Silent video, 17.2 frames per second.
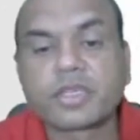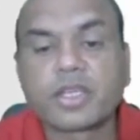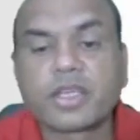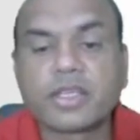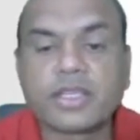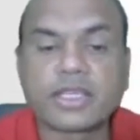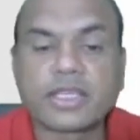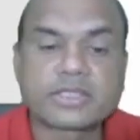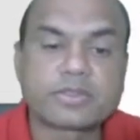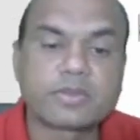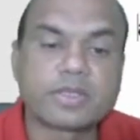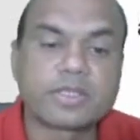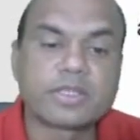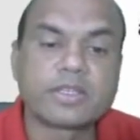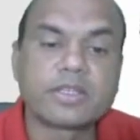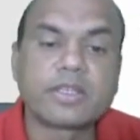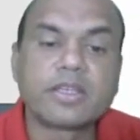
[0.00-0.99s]
Next
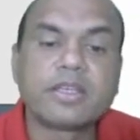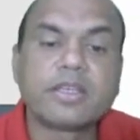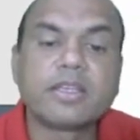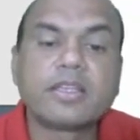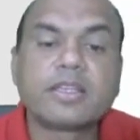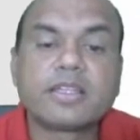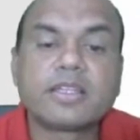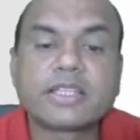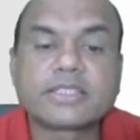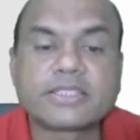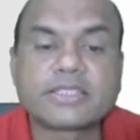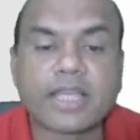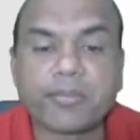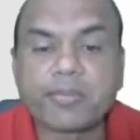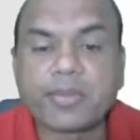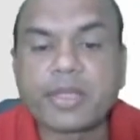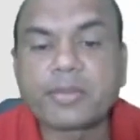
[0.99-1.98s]
one. The
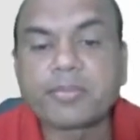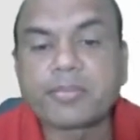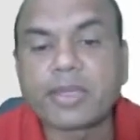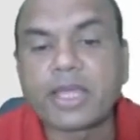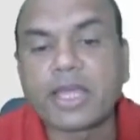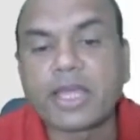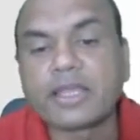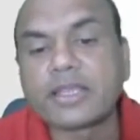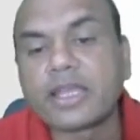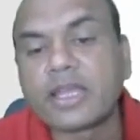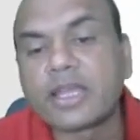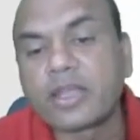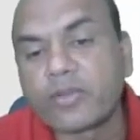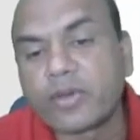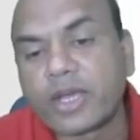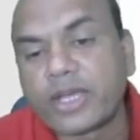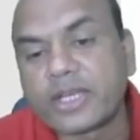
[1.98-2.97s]
sampling plan that
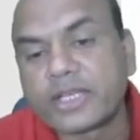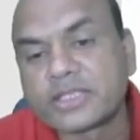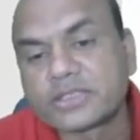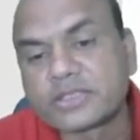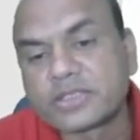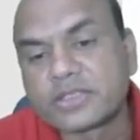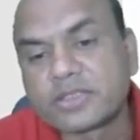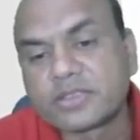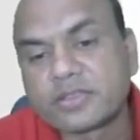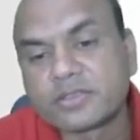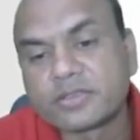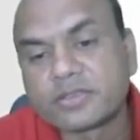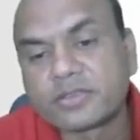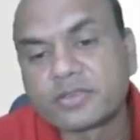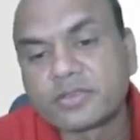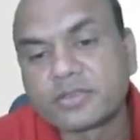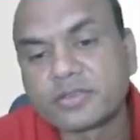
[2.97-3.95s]
divides
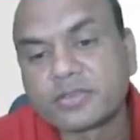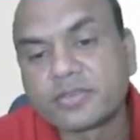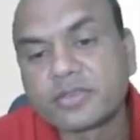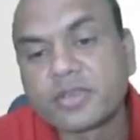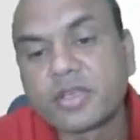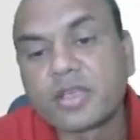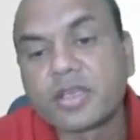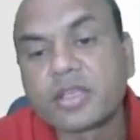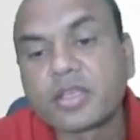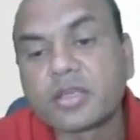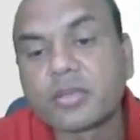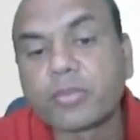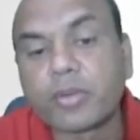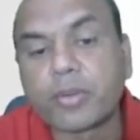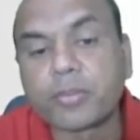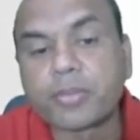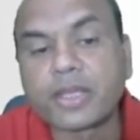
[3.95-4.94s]
the
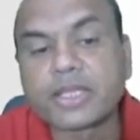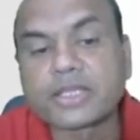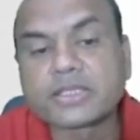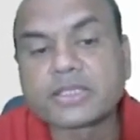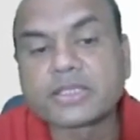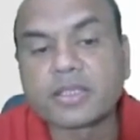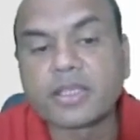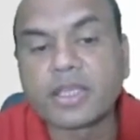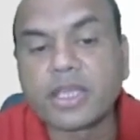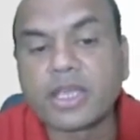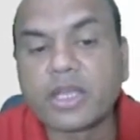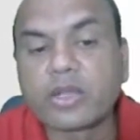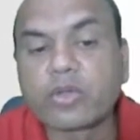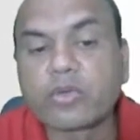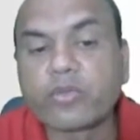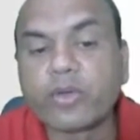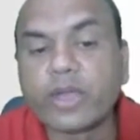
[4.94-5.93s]
population
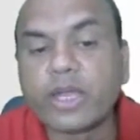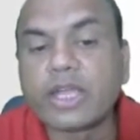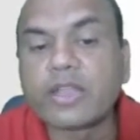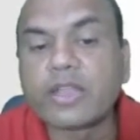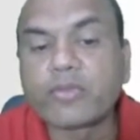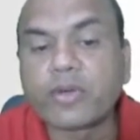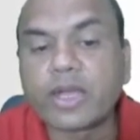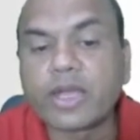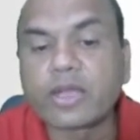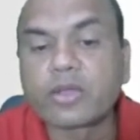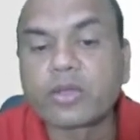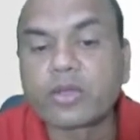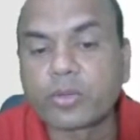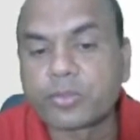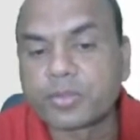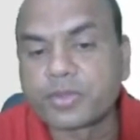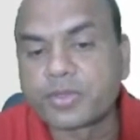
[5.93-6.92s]
into well-defined
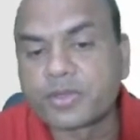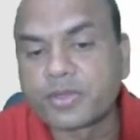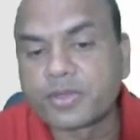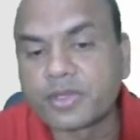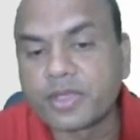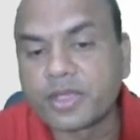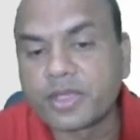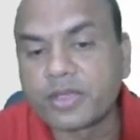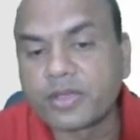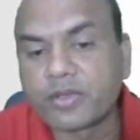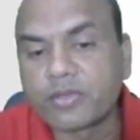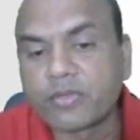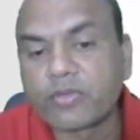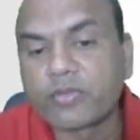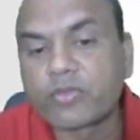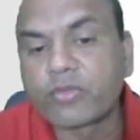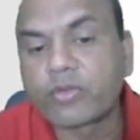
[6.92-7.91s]
groups
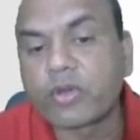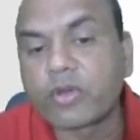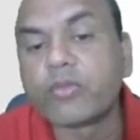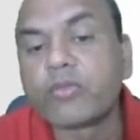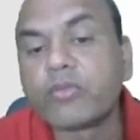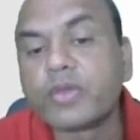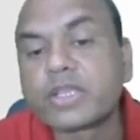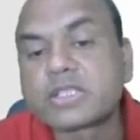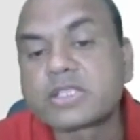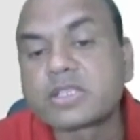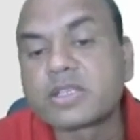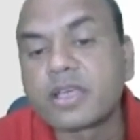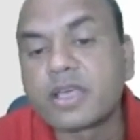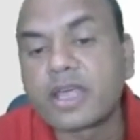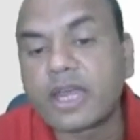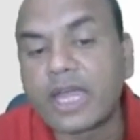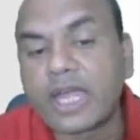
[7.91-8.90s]
from which
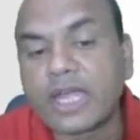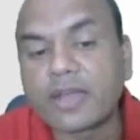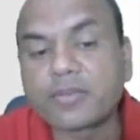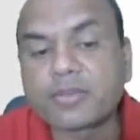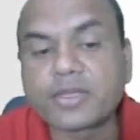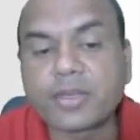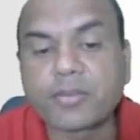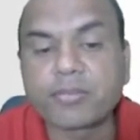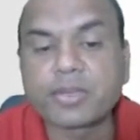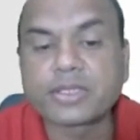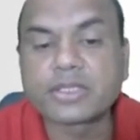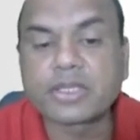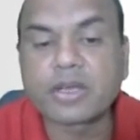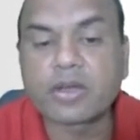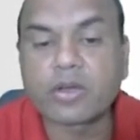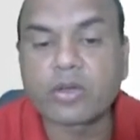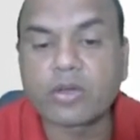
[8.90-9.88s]
random samples
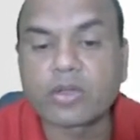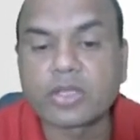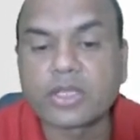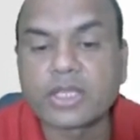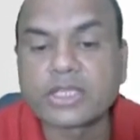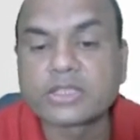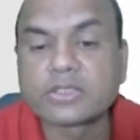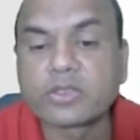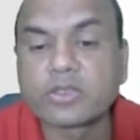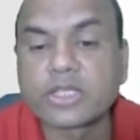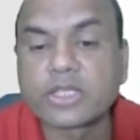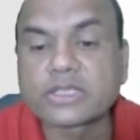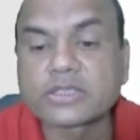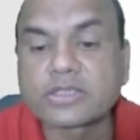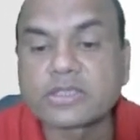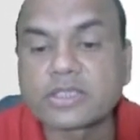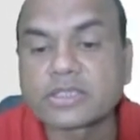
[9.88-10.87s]
are drawn is known
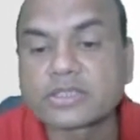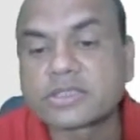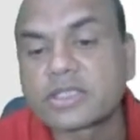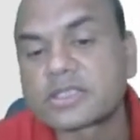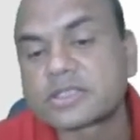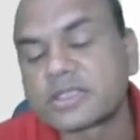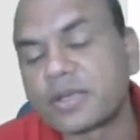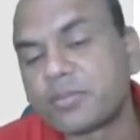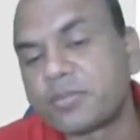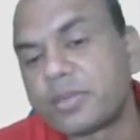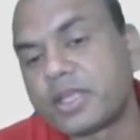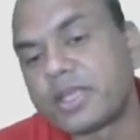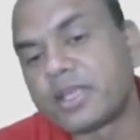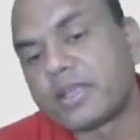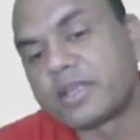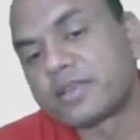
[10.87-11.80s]
as cluster sampling.